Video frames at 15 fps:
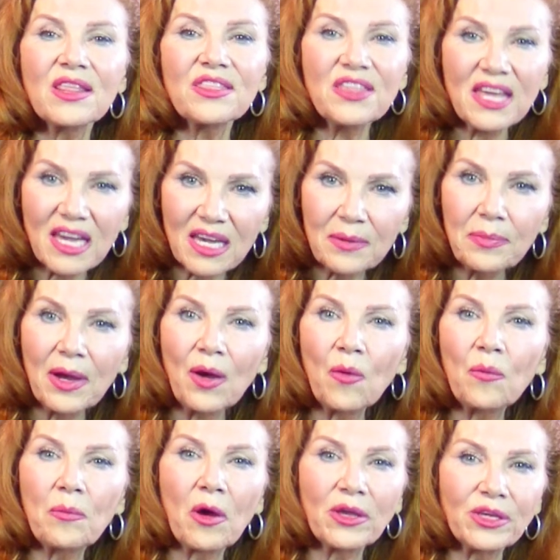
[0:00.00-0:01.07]
think
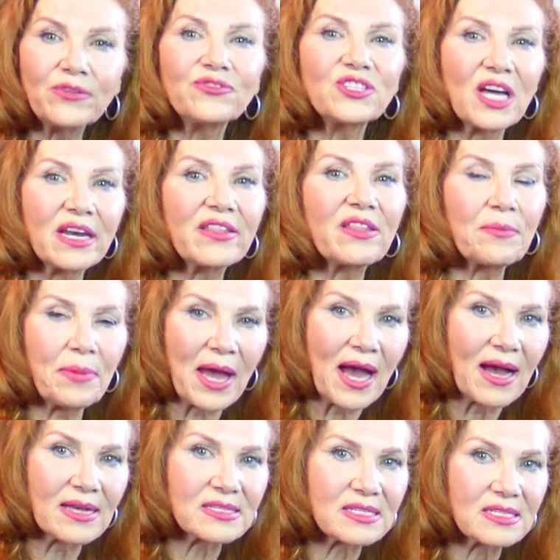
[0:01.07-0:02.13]
about what you've done in the
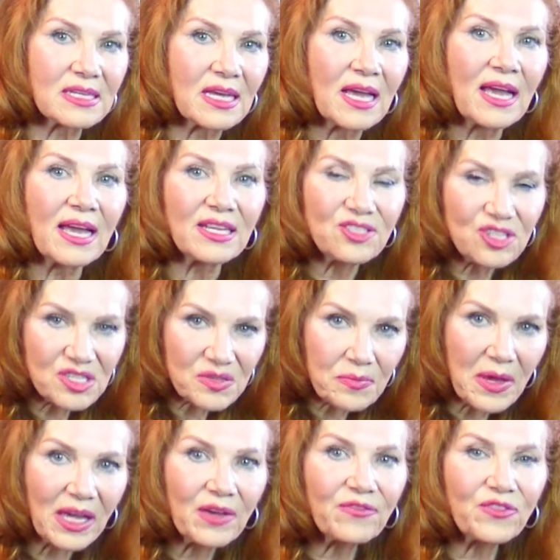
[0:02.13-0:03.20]
past and
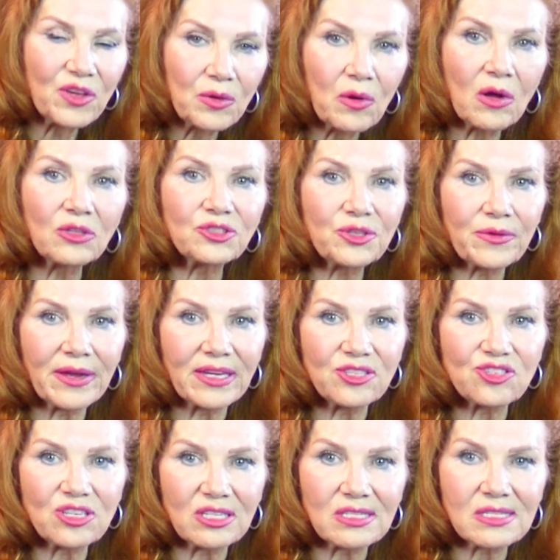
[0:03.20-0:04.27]
just make a few
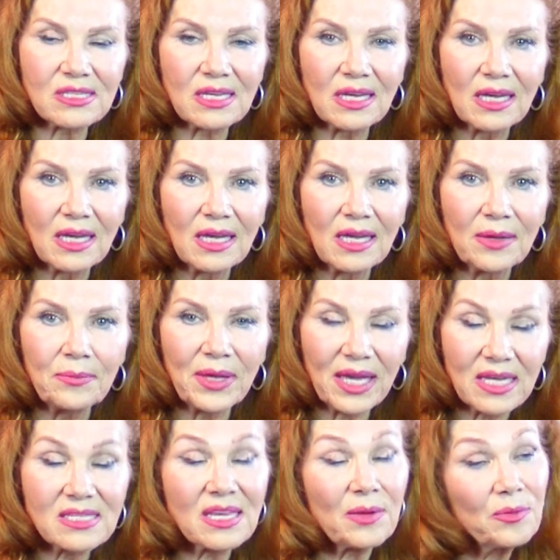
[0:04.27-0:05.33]
alterations
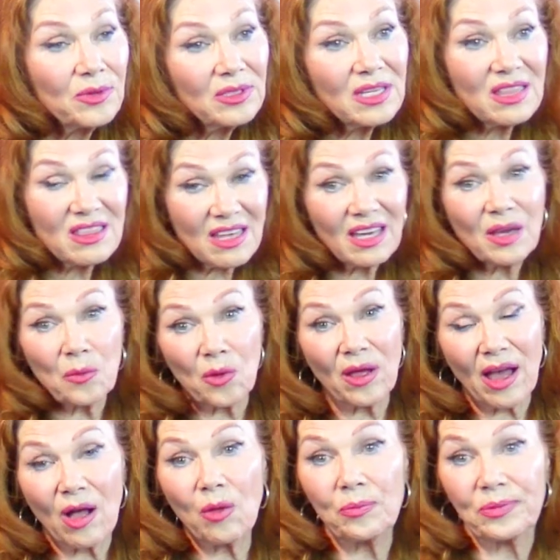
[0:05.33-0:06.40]
because I really think it
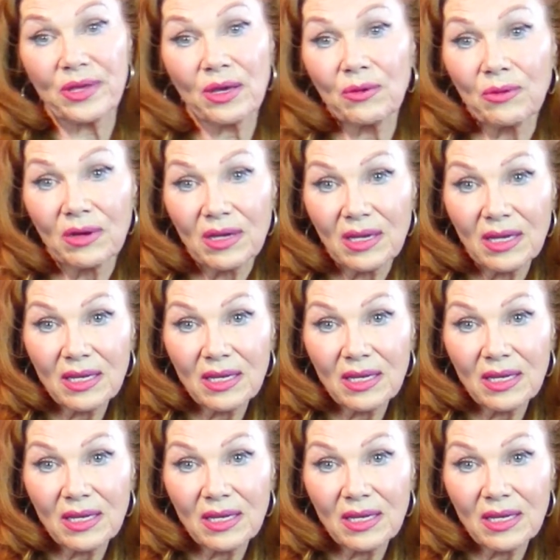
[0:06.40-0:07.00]
will help you.